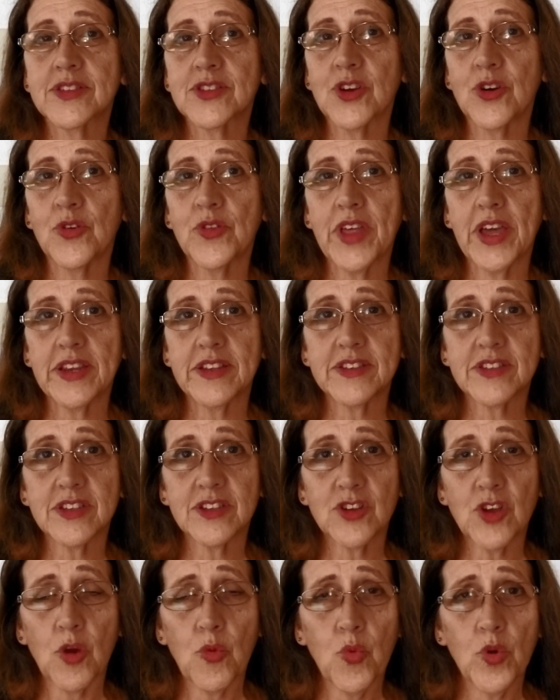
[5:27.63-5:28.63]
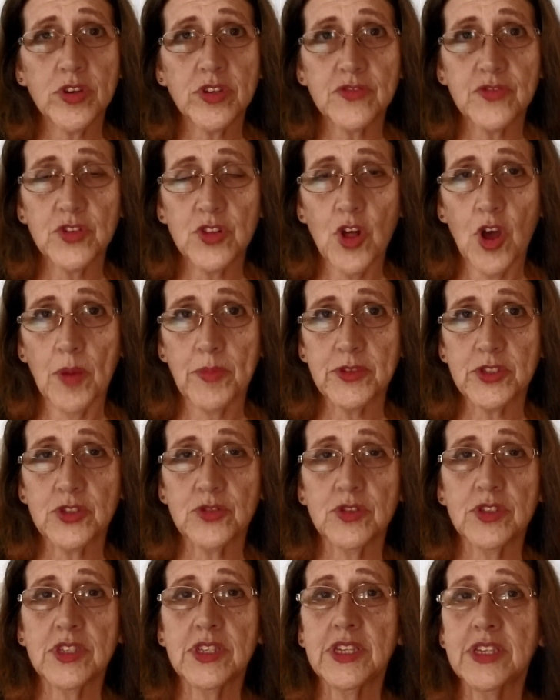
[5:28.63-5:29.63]
so that is a wonderful
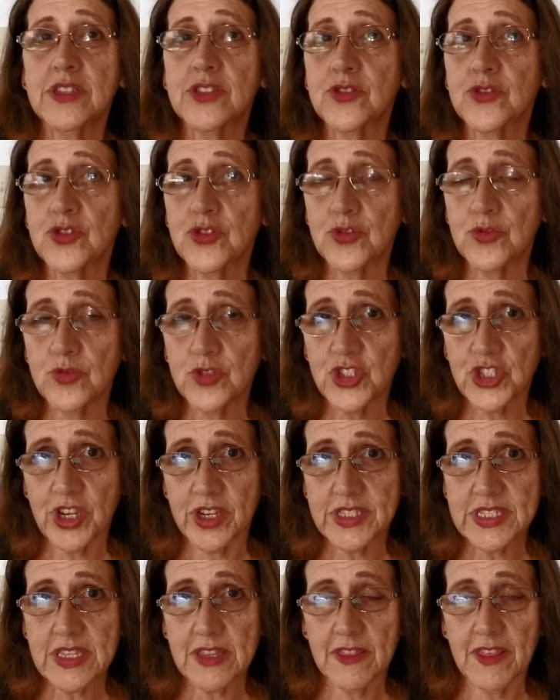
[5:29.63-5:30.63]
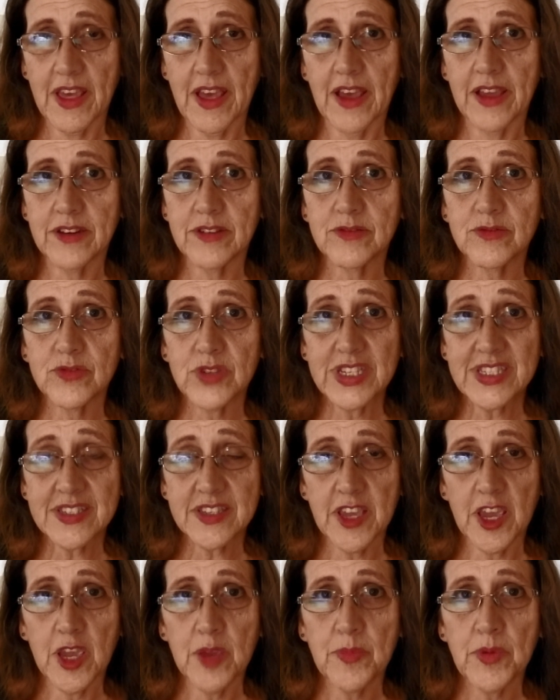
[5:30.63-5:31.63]
opportunity to do just that.
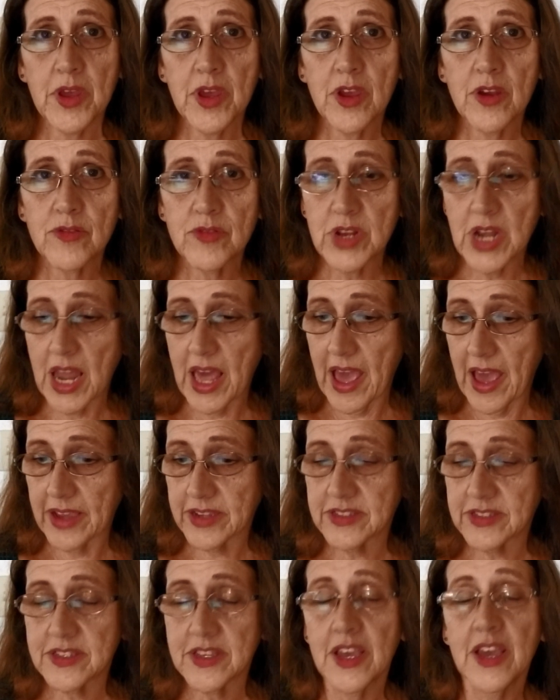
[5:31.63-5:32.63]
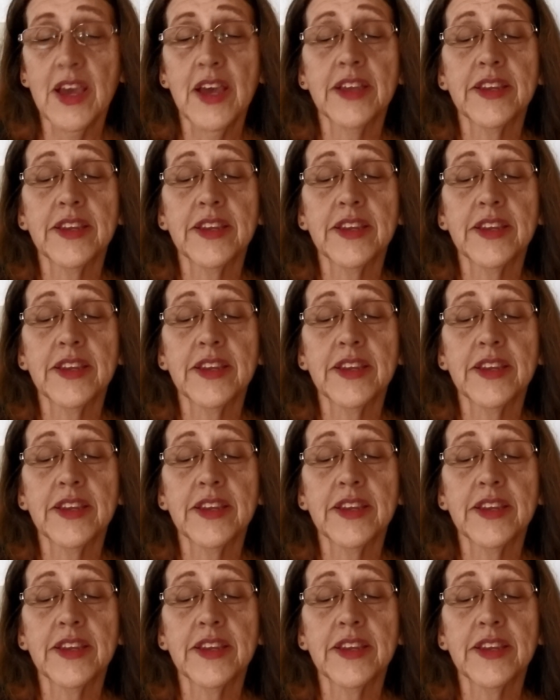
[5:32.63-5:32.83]
Escape, relax.